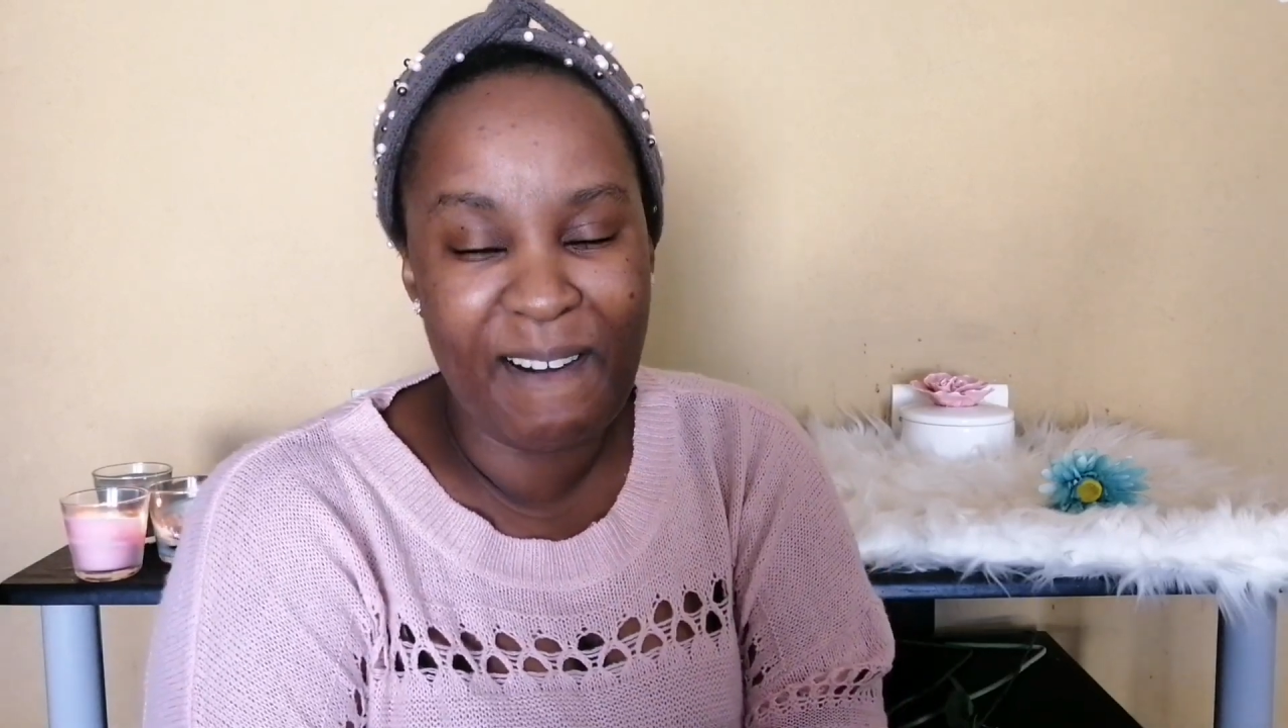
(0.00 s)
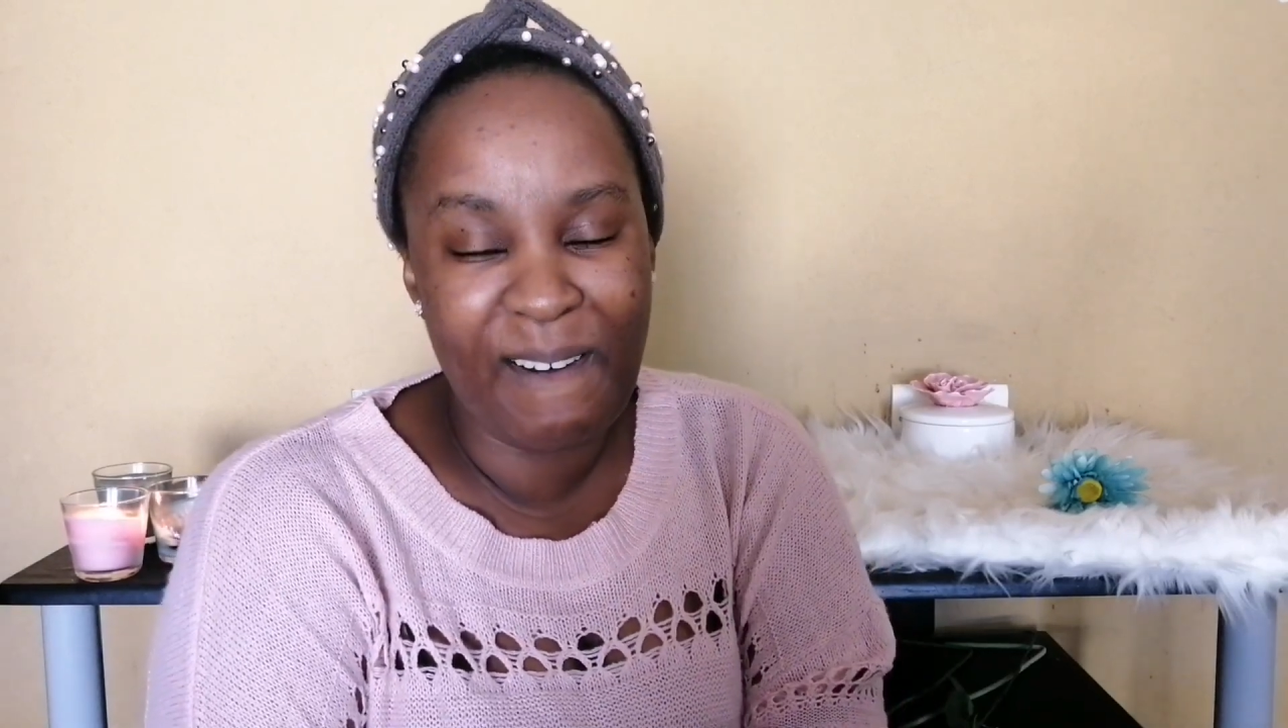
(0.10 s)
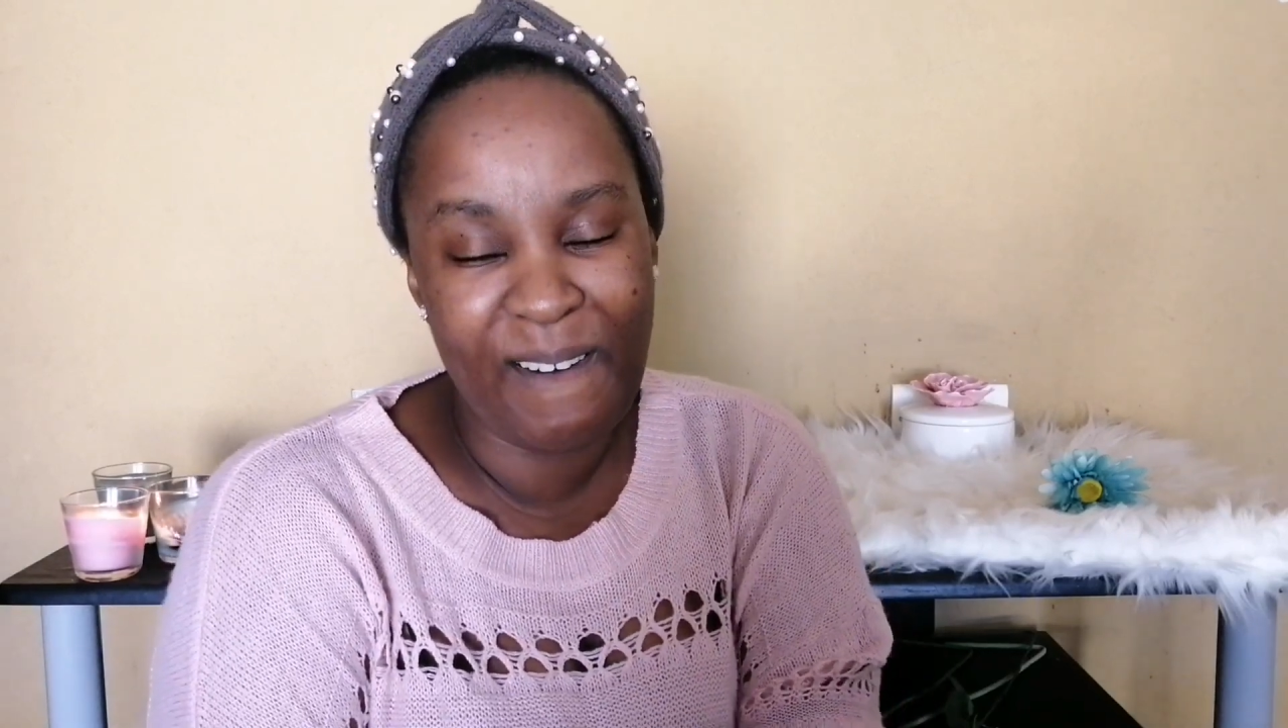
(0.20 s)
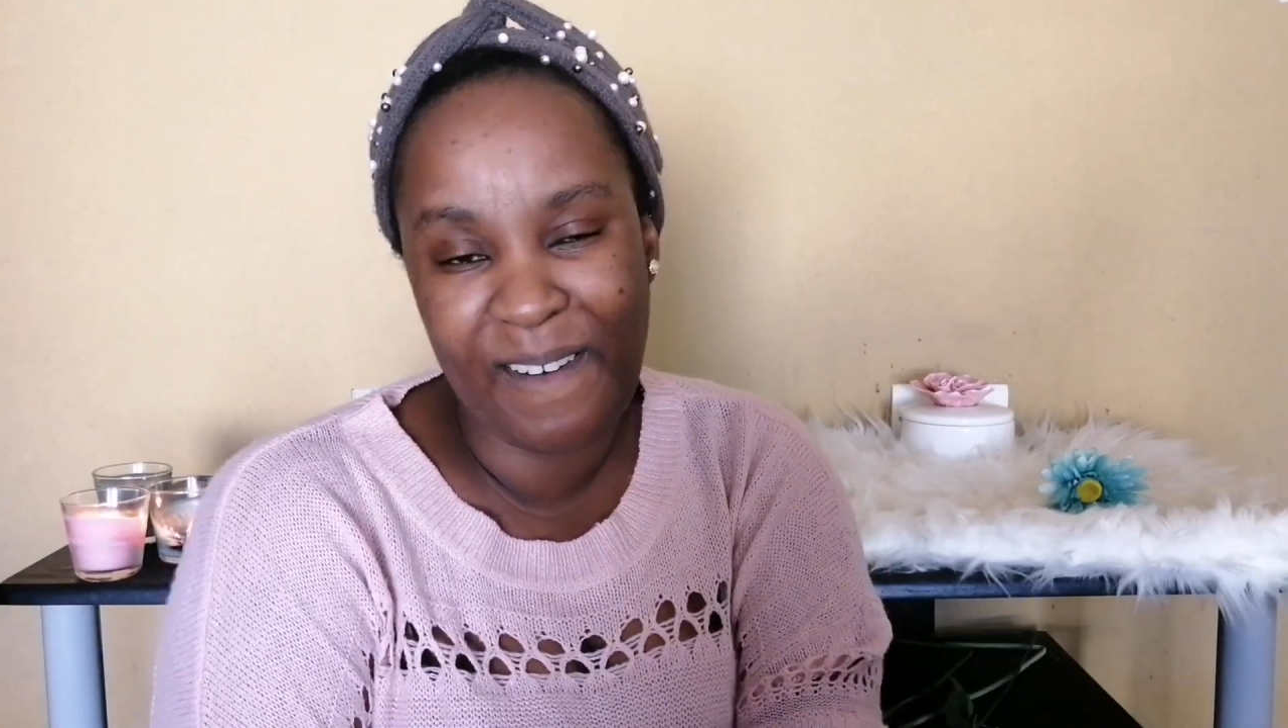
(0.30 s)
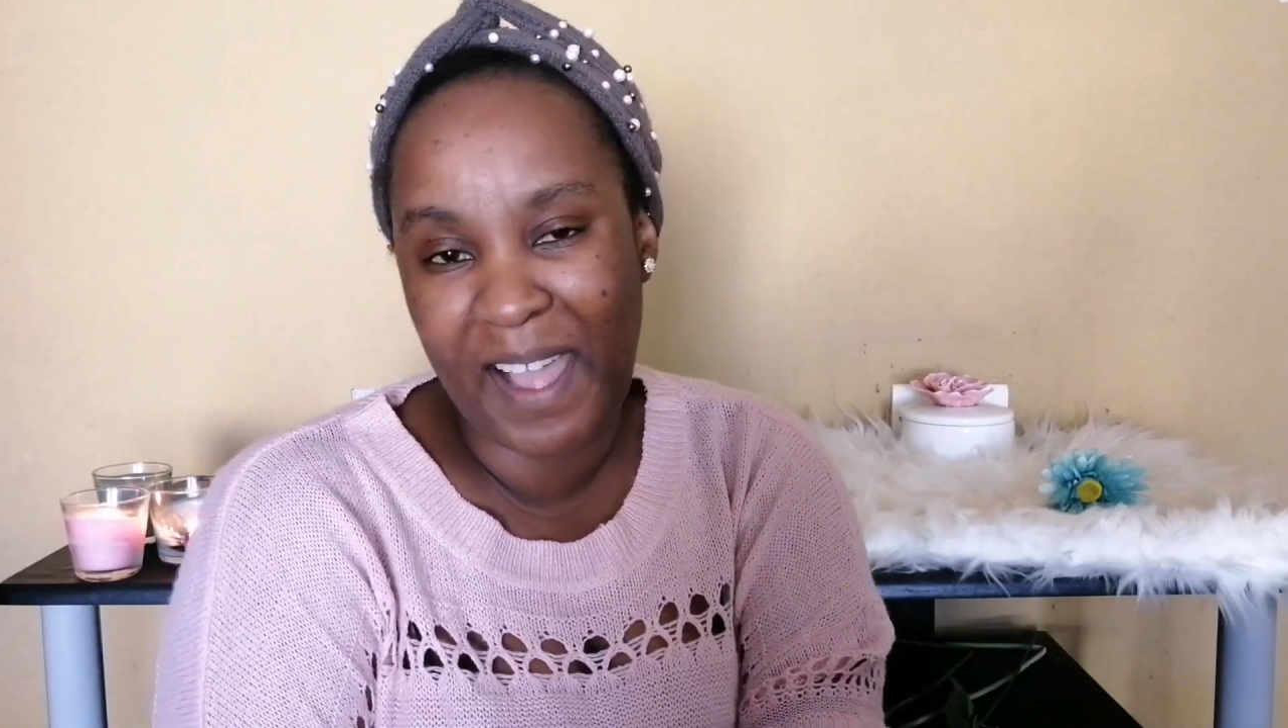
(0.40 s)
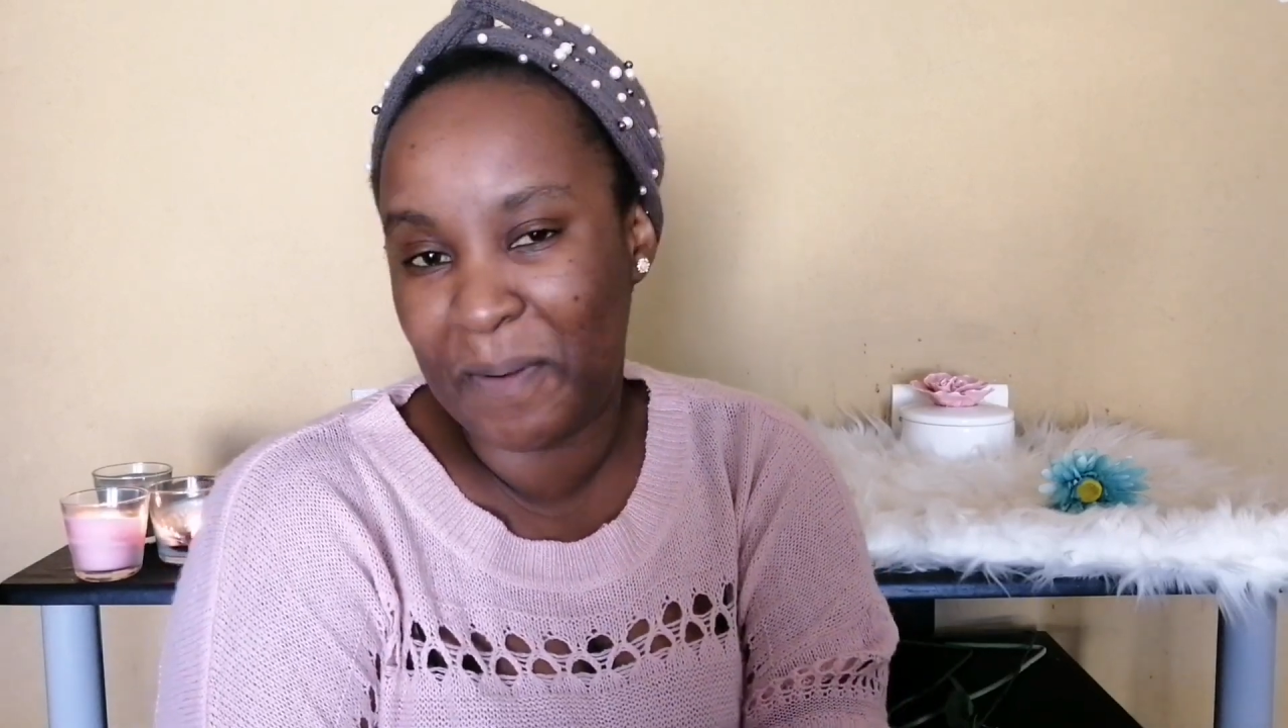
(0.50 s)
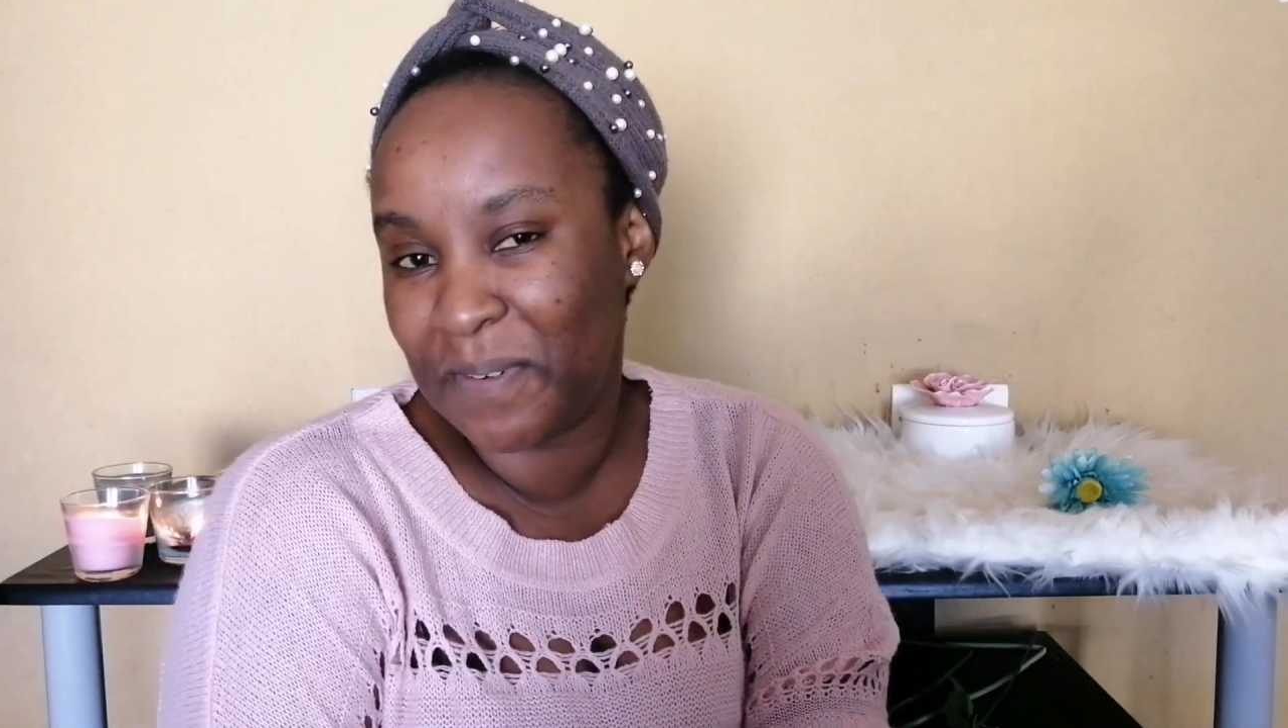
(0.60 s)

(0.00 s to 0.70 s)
oh, I